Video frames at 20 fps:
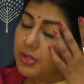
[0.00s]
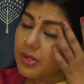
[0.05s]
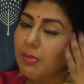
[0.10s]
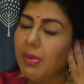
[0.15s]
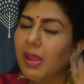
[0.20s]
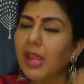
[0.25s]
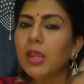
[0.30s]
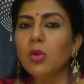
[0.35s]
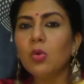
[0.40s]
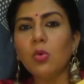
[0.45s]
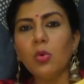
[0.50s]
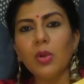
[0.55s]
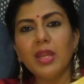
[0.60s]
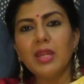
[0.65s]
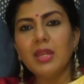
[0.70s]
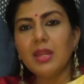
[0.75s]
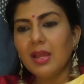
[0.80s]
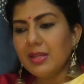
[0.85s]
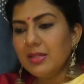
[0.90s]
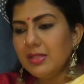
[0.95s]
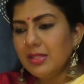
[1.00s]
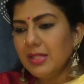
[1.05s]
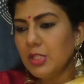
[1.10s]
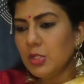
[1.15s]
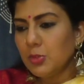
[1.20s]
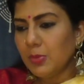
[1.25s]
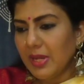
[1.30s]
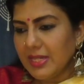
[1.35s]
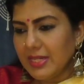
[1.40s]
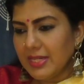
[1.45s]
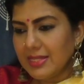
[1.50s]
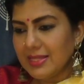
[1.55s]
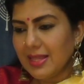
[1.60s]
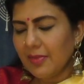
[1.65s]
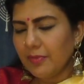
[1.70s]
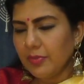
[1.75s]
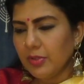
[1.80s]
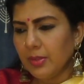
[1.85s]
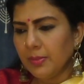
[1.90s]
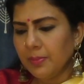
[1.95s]
Mayo in
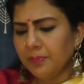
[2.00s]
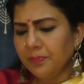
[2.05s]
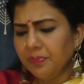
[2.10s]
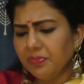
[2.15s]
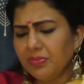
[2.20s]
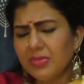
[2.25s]
1927